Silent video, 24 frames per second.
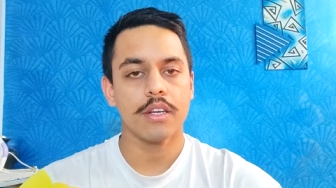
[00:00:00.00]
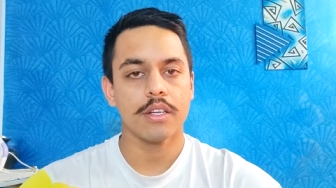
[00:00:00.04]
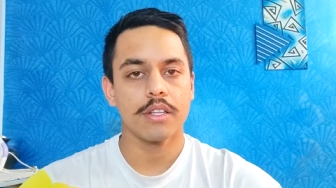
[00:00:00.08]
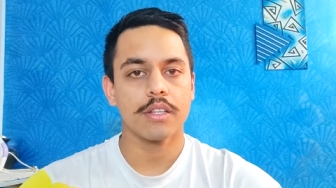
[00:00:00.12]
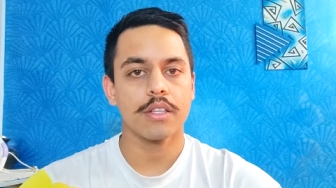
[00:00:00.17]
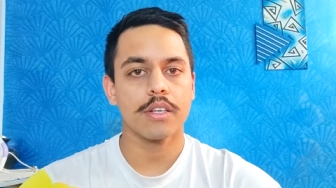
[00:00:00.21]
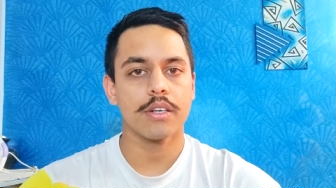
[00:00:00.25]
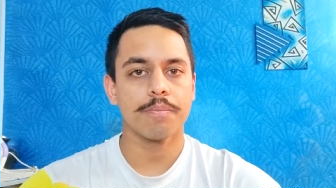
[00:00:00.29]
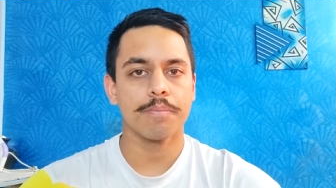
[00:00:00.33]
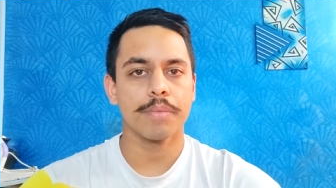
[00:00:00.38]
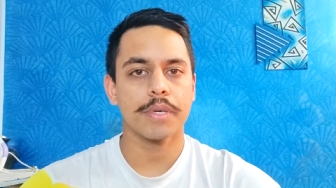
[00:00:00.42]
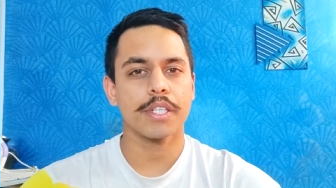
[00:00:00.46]

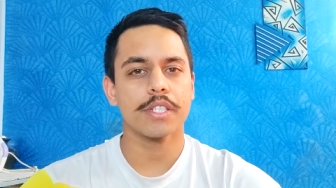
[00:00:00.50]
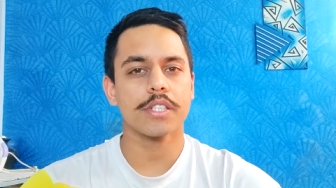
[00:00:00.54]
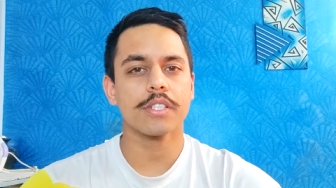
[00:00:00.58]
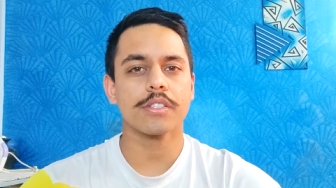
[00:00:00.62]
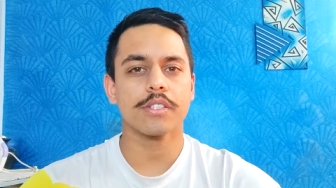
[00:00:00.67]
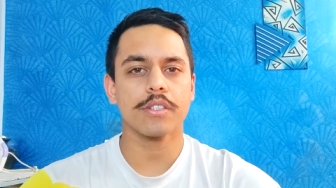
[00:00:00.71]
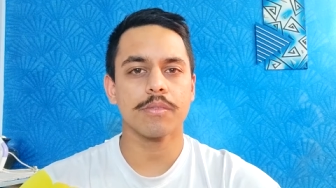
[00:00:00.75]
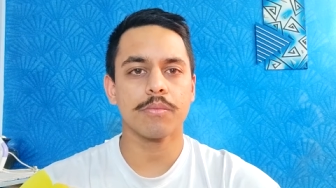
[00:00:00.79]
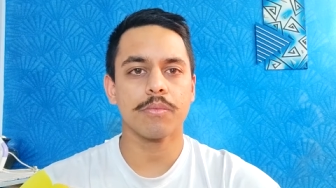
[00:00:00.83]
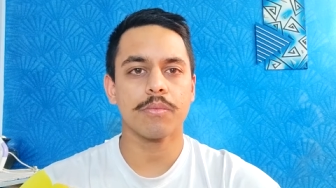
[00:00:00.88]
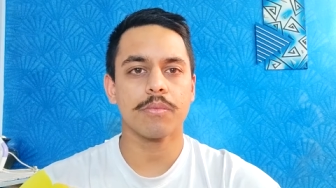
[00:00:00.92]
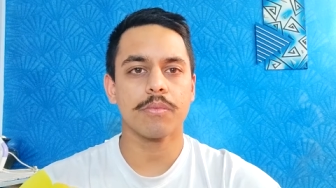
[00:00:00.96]
the pictures
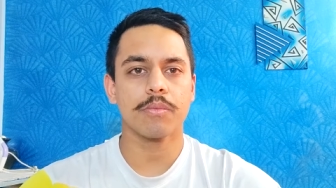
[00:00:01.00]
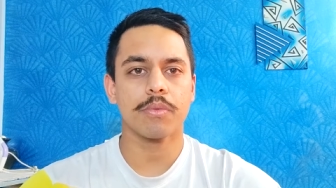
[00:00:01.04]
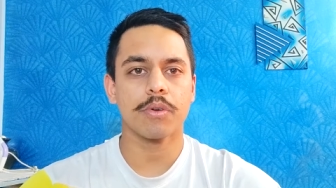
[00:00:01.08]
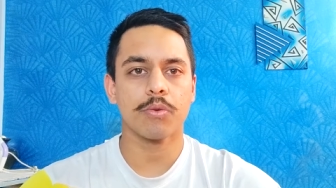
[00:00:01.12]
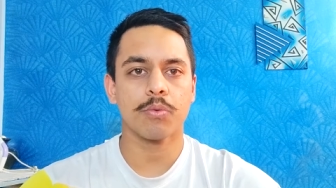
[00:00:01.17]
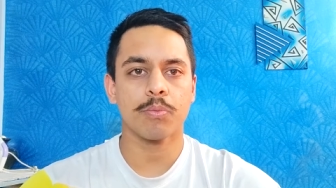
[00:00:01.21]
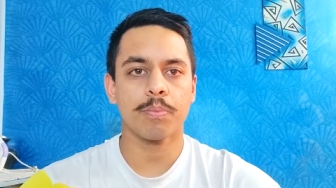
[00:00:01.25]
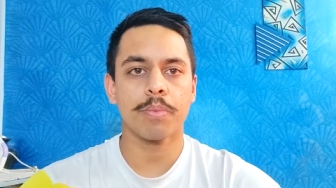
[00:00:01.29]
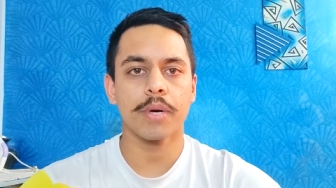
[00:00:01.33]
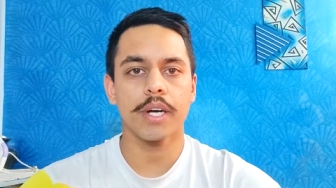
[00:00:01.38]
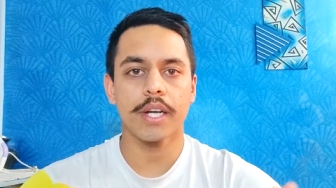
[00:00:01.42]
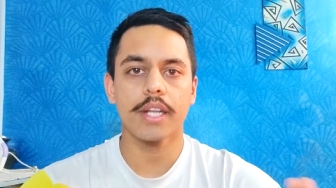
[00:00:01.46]
are
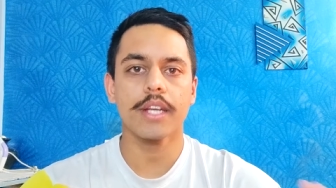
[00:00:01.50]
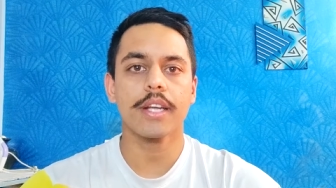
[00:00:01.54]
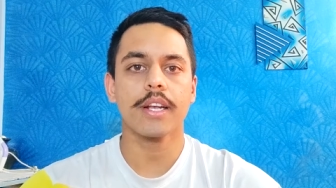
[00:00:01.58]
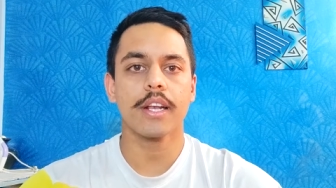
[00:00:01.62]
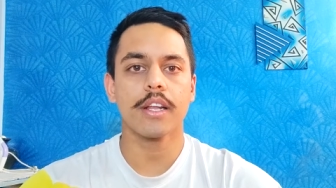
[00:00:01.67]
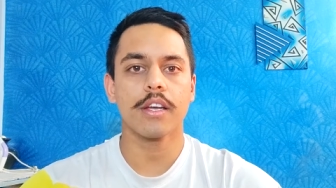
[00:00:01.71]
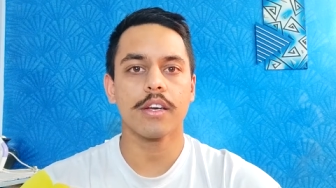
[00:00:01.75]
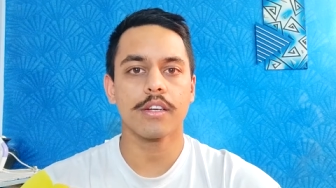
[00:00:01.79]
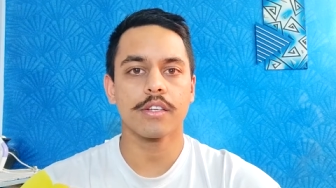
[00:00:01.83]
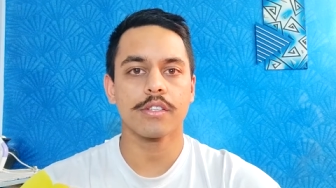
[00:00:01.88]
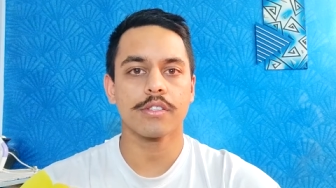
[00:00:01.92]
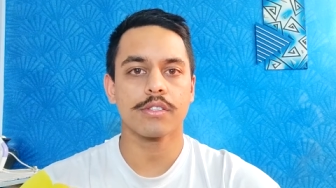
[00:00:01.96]
pretty
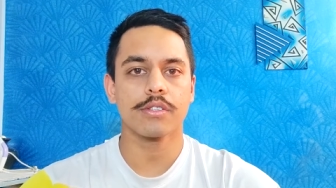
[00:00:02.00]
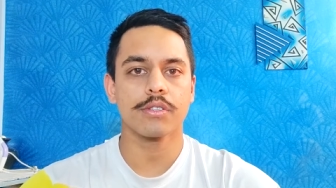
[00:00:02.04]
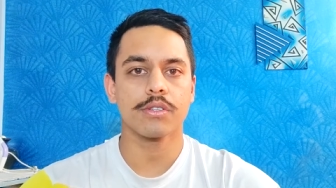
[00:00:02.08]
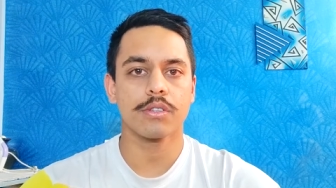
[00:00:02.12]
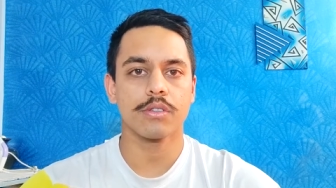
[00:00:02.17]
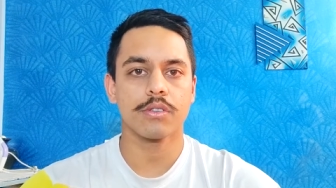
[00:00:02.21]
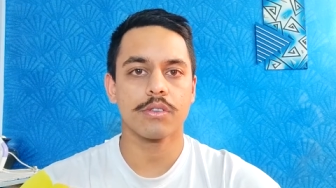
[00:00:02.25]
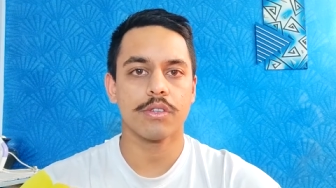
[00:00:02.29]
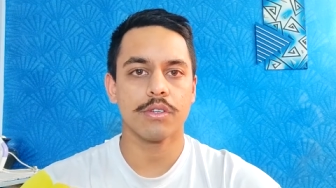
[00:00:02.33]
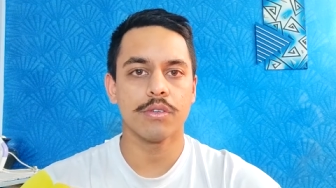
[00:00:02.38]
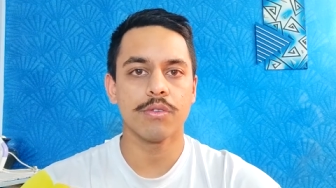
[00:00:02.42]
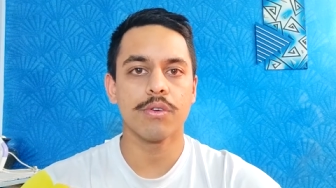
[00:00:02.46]
clear.
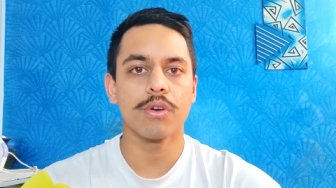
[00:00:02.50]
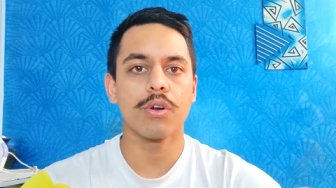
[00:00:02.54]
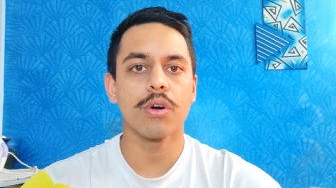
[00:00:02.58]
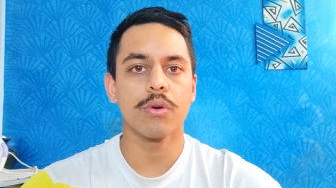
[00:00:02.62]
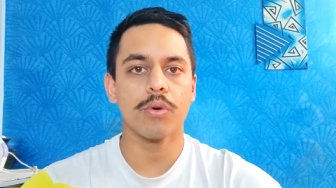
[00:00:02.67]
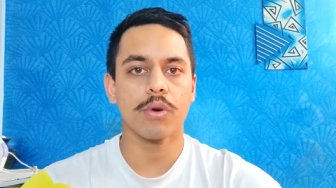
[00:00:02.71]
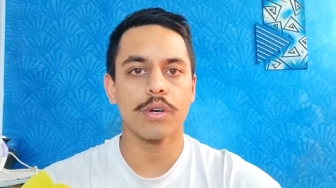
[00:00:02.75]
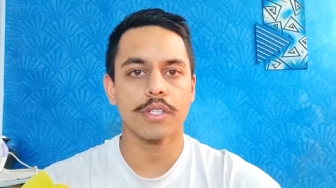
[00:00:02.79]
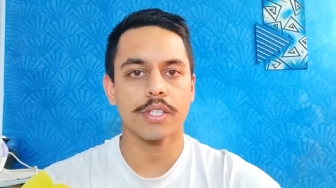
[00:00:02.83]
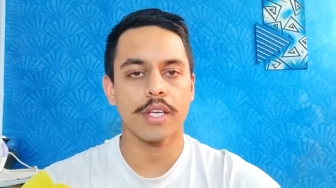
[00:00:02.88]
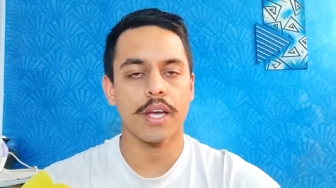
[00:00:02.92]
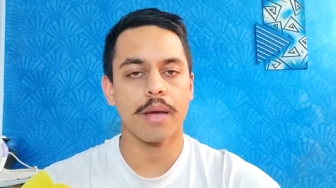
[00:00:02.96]
So you know
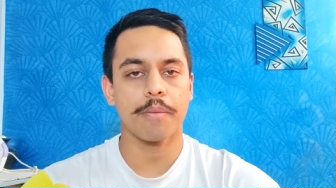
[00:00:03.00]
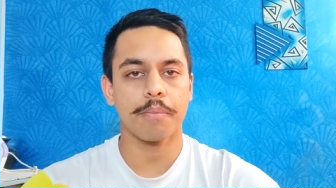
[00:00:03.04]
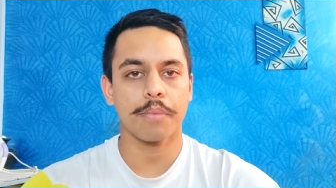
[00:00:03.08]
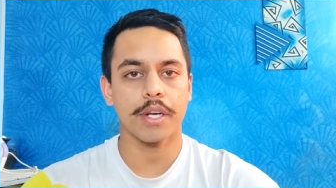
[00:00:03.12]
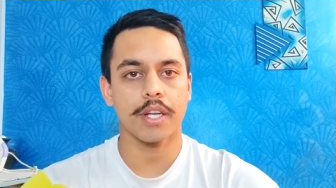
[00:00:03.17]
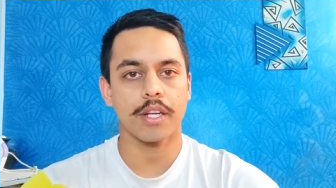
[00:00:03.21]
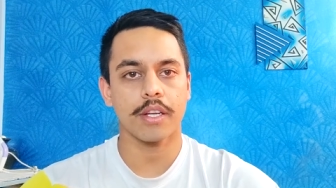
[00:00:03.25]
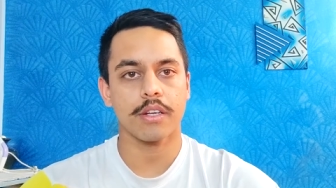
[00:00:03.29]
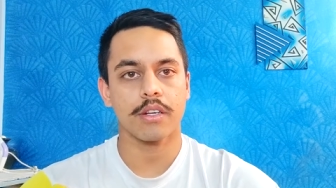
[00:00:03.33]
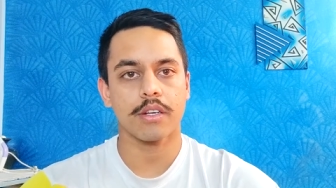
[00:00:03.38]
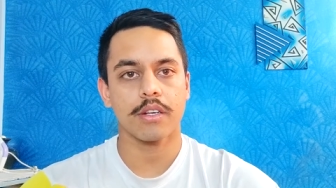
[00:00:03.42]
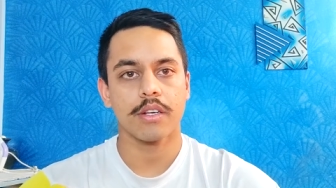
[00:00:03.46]
what's
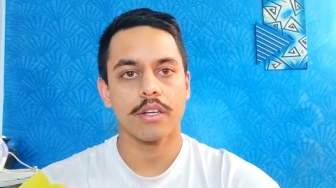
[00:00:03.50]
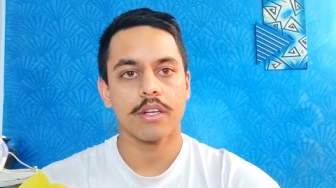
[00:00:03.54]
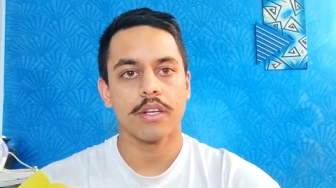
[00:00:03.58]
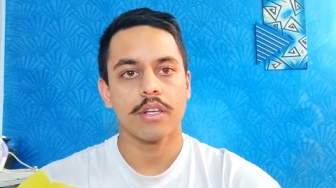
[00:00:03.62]
happening.